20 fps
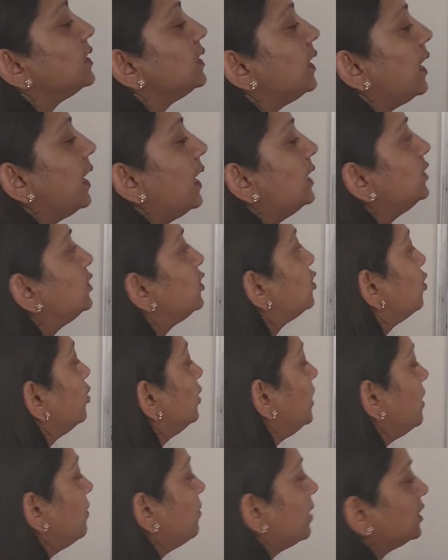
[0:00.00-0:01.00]
an edge, so
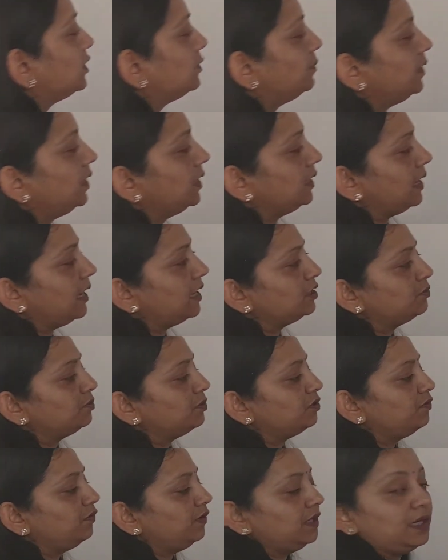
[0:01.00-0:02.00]
there must be an edge
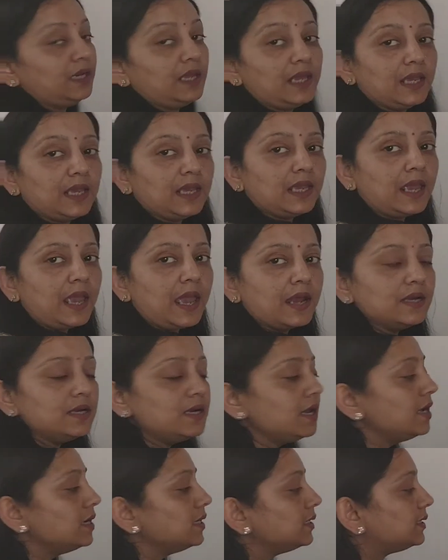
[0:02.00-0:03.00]
between A and
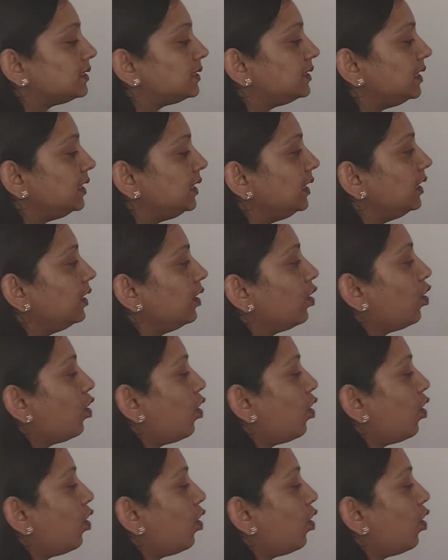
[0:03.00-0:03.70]
C